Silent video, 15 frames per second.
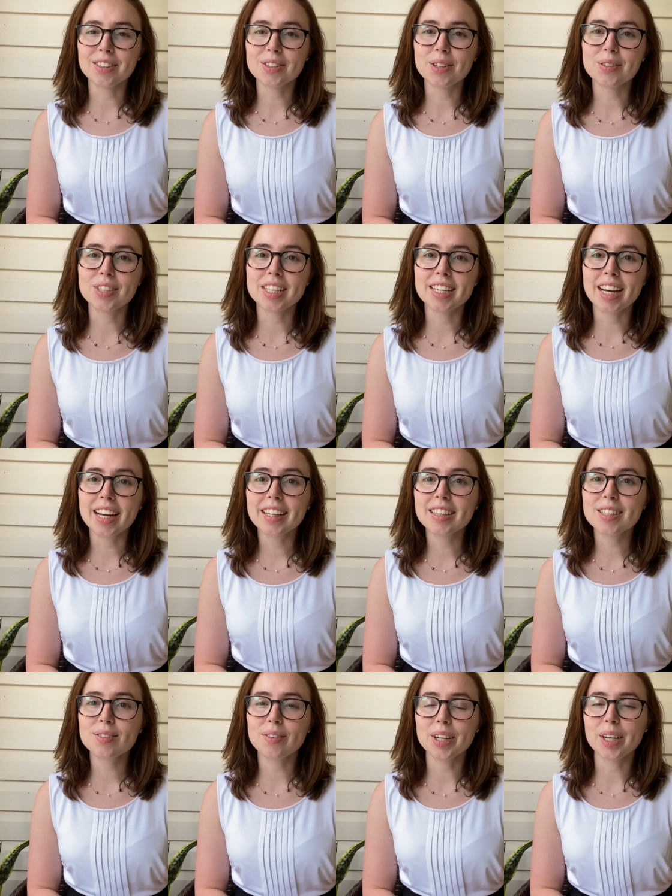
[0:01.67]
So today in
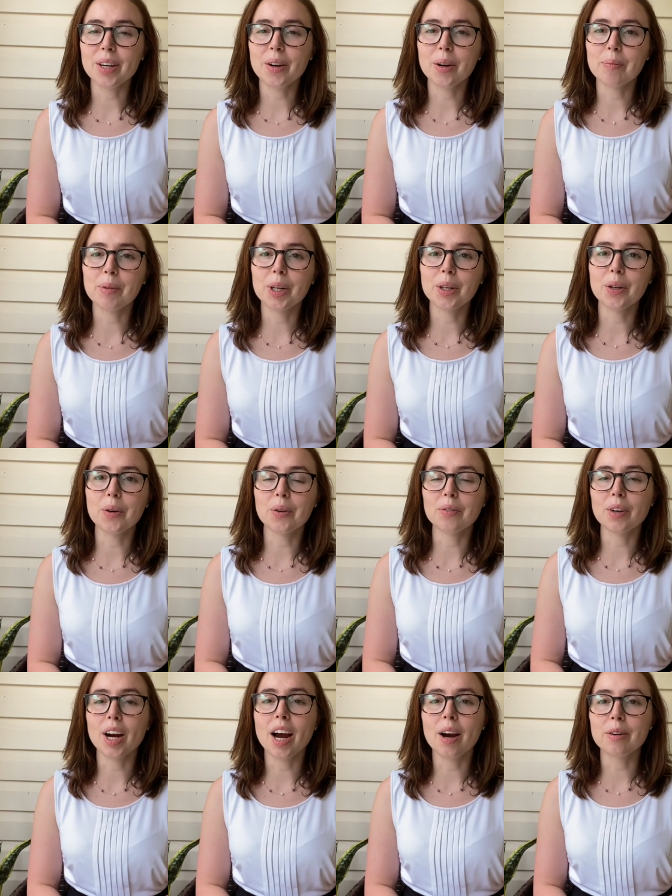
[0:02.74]
this video, I'm going to go
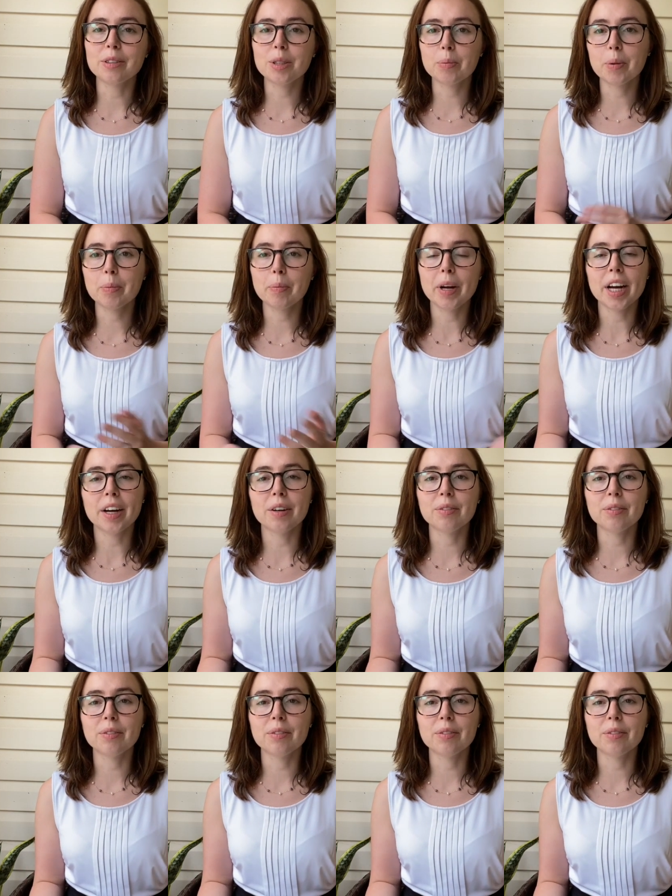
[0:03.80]
over how to prepare